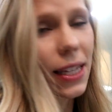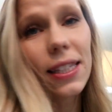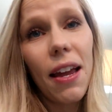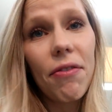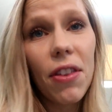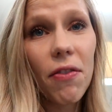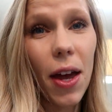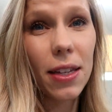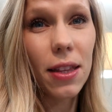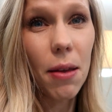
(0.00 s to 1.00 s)
I saved
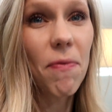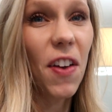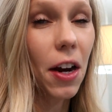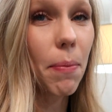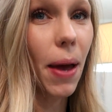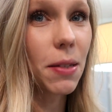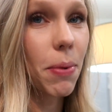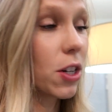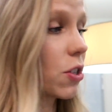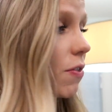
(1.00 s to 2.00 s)
the, the very best
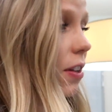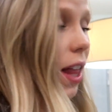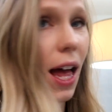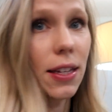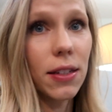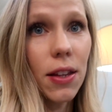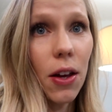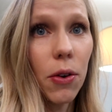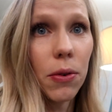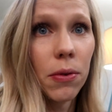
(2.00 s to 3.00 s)
picture for last
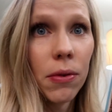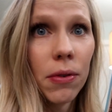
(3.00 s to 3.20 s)
though.